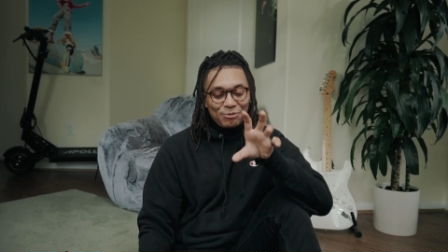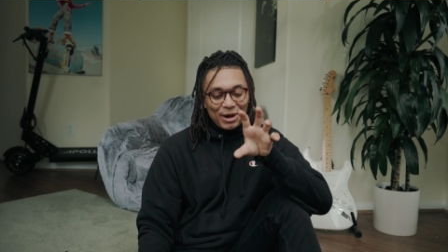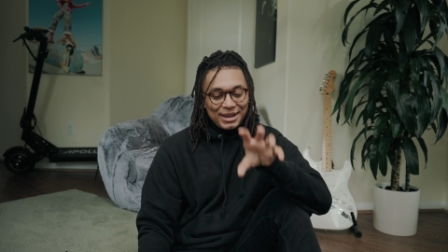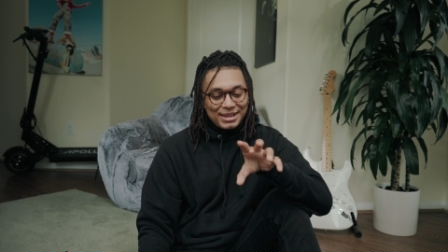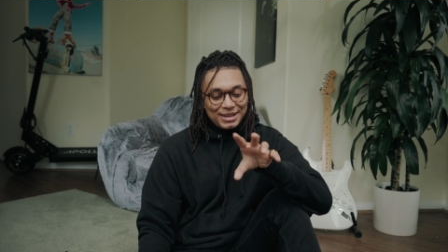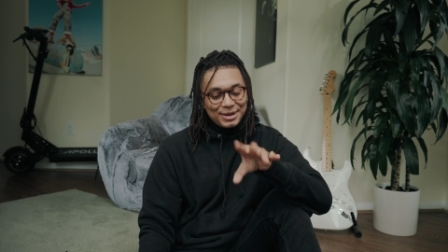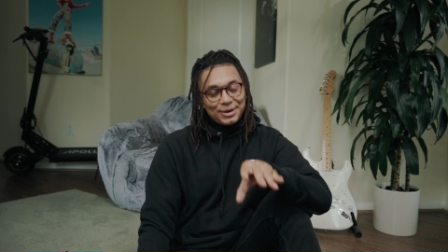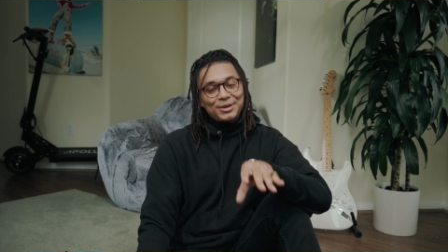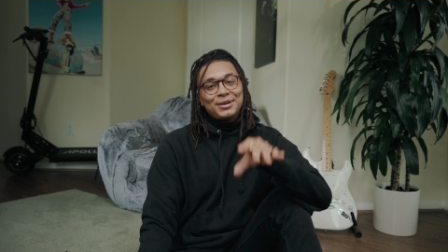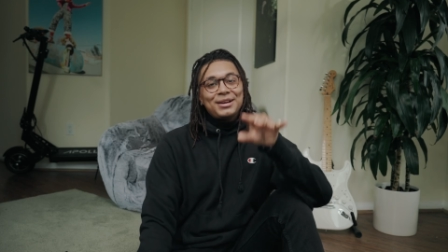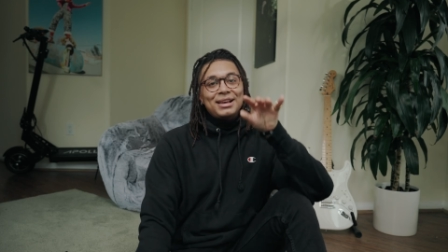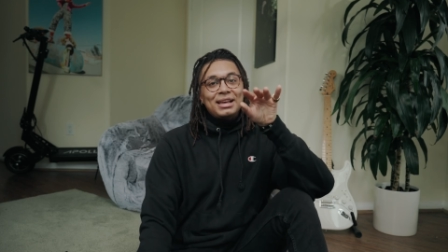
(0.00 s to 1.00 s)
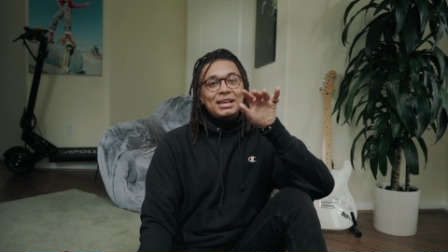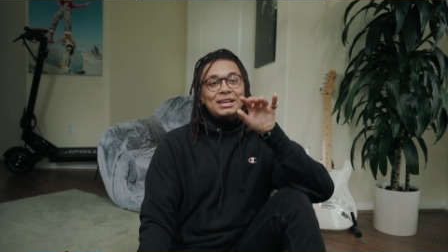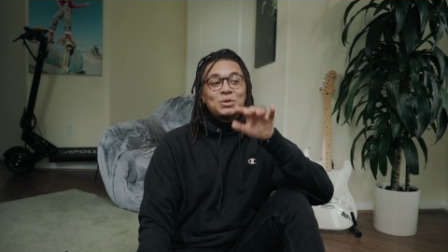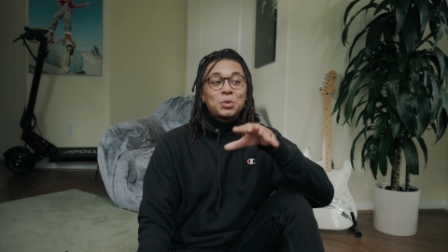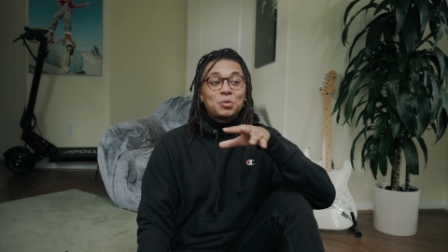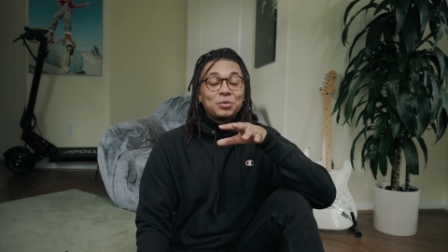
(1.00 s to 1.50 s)
right here
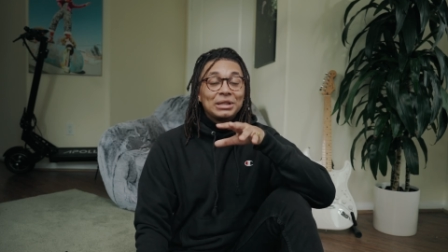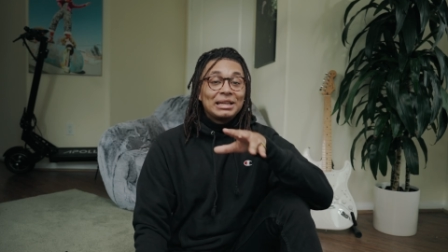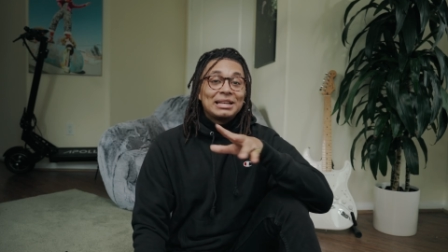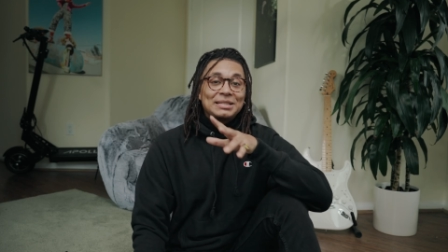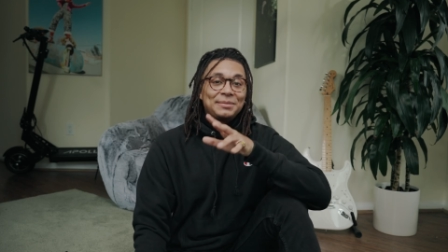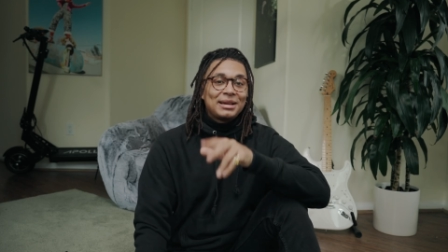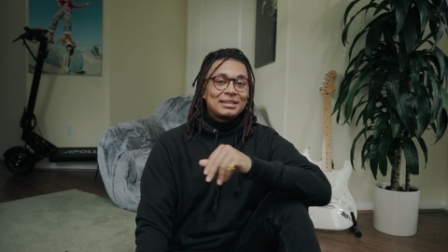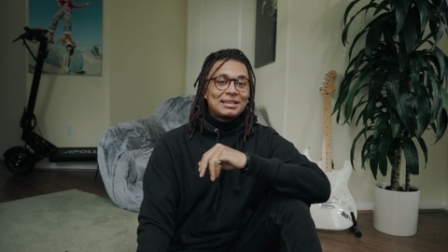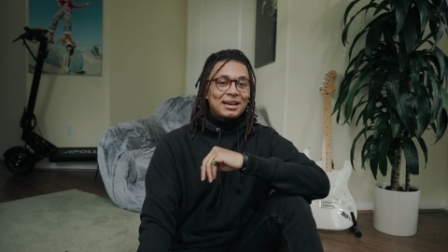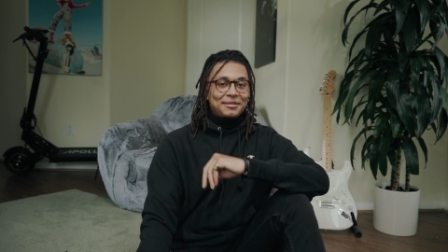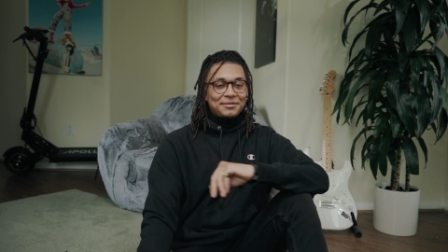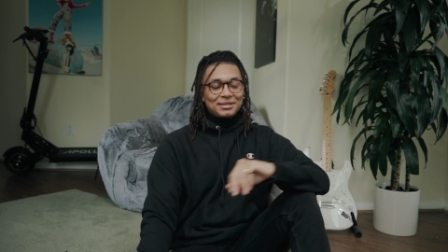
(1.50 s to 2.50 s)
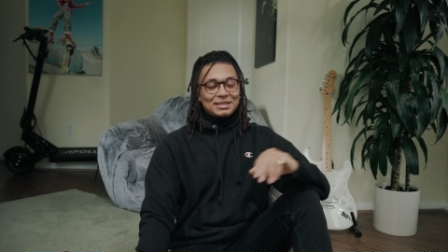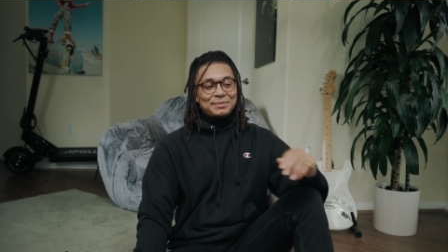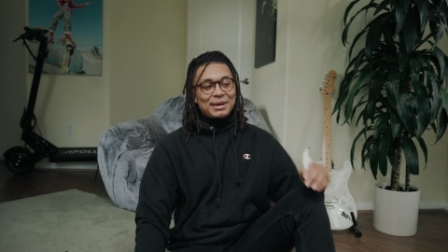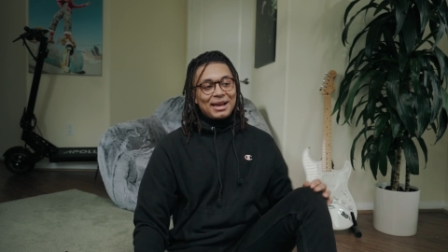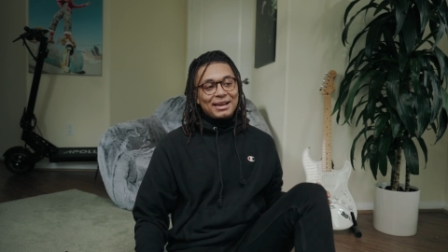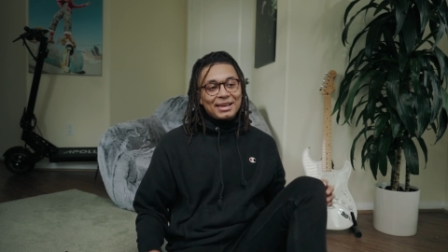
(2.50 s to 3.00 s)
is what really gets me excited for this
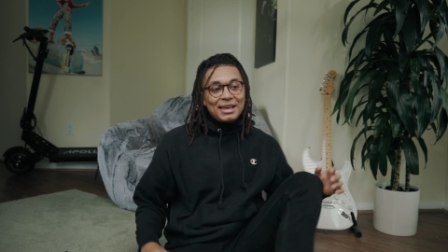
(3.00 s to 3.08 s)
bag.